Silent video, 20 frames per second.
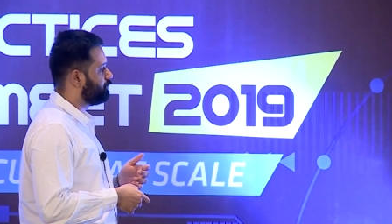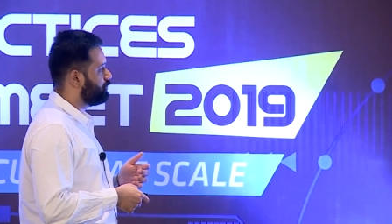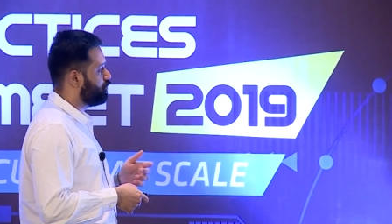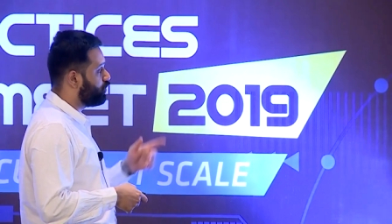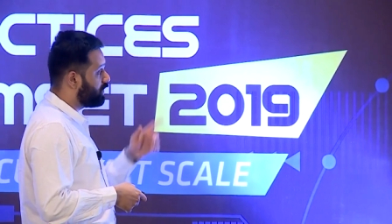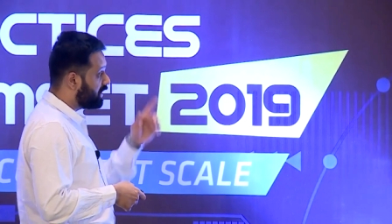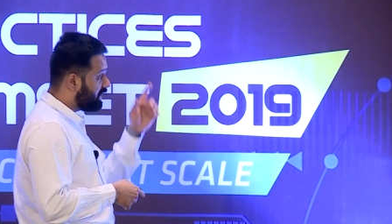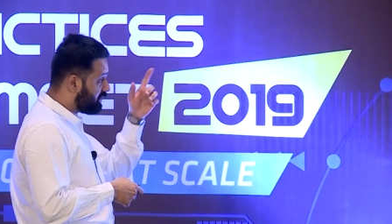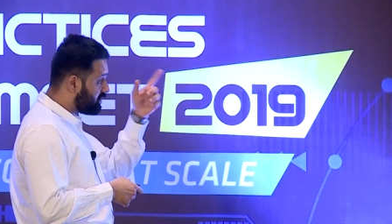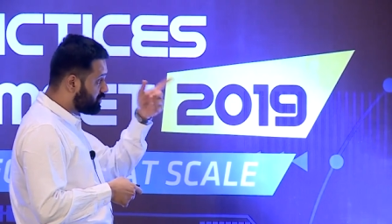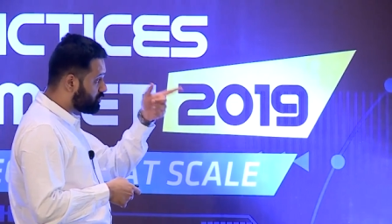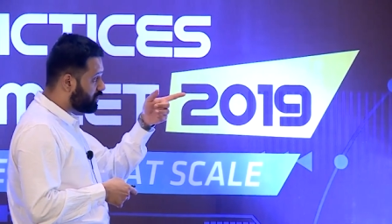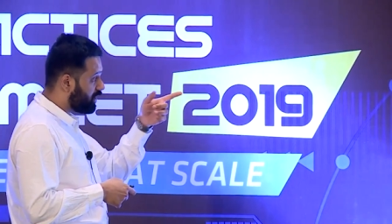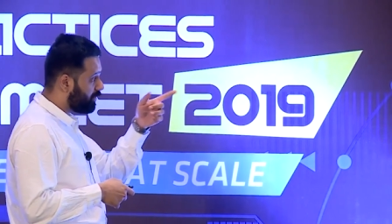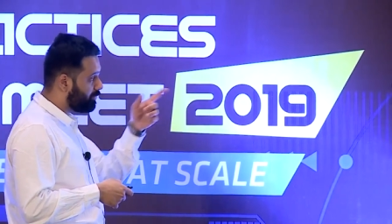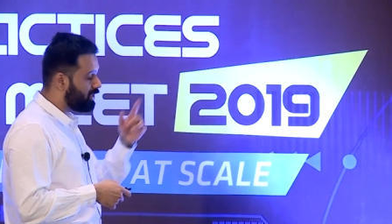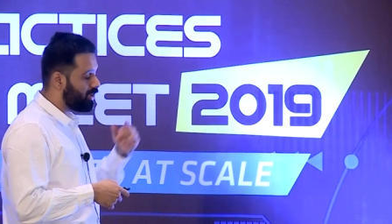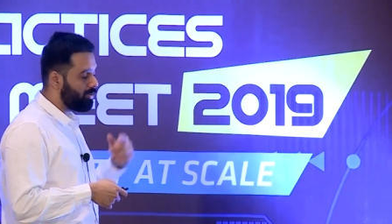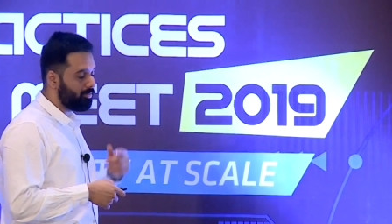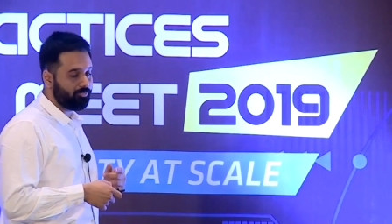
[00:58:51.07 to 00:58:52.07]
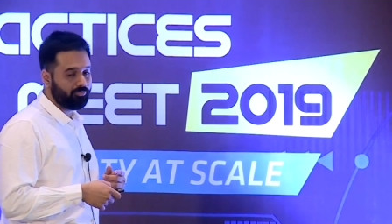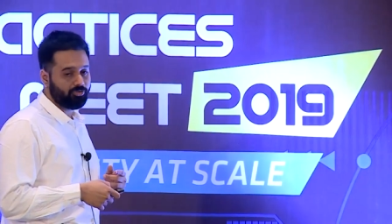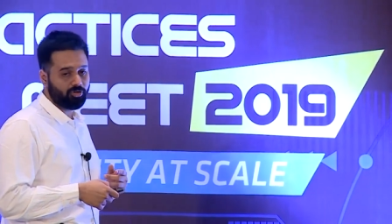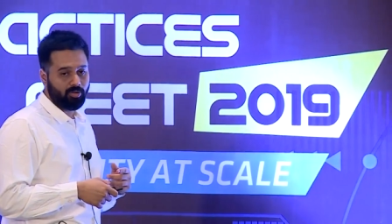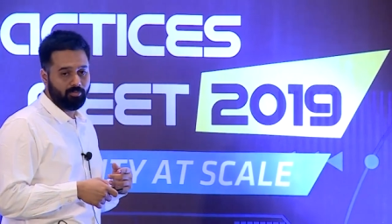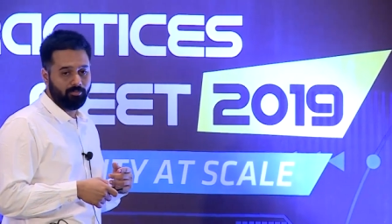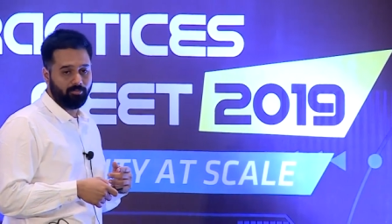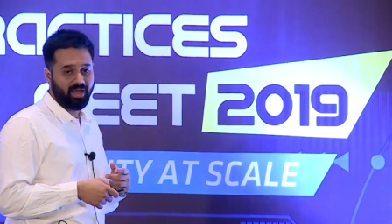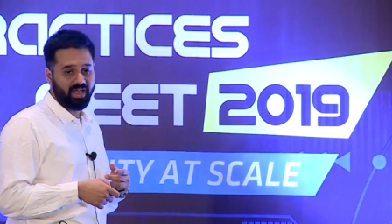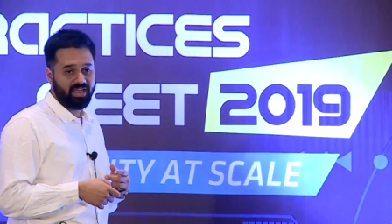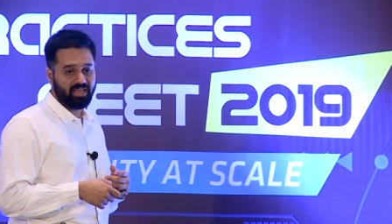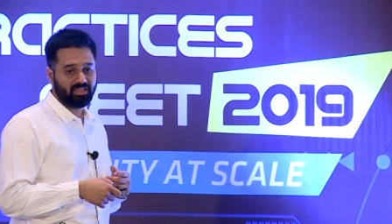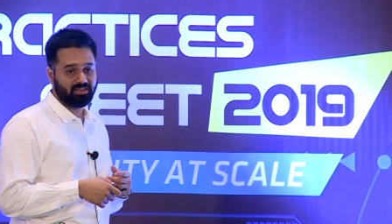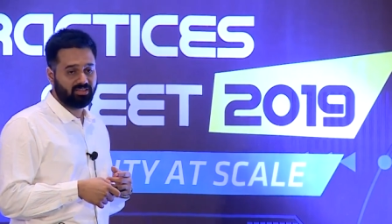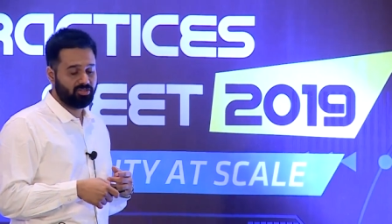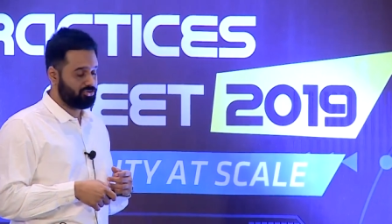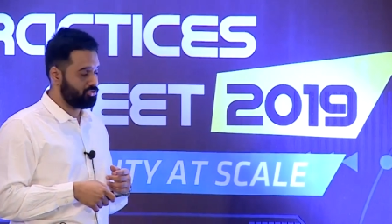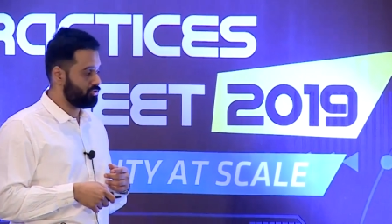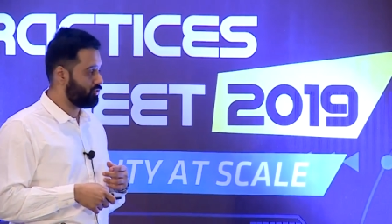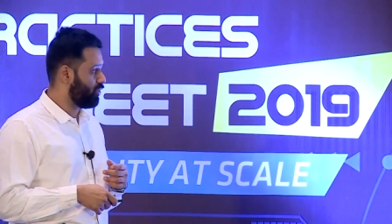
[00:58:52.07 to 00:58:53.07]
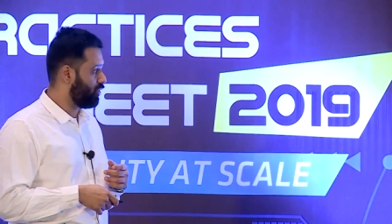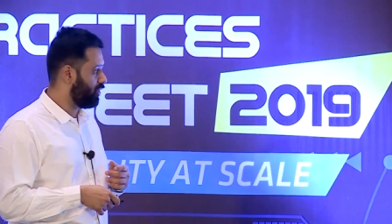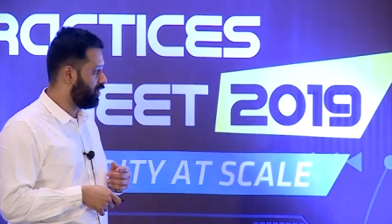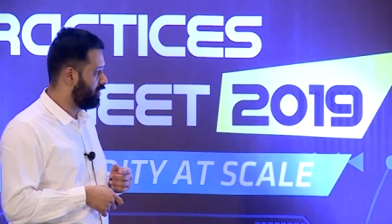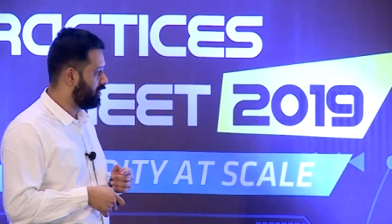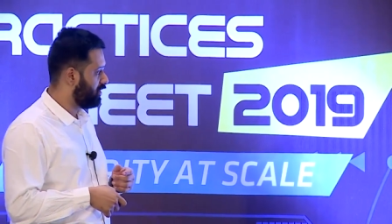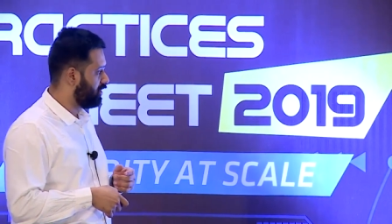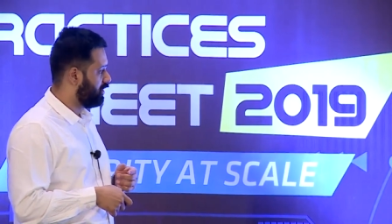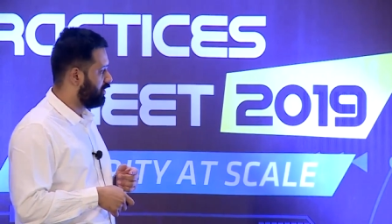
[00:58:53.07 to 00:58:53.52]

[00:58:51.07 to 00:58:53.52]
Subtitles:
You can either stop them from buying at the store,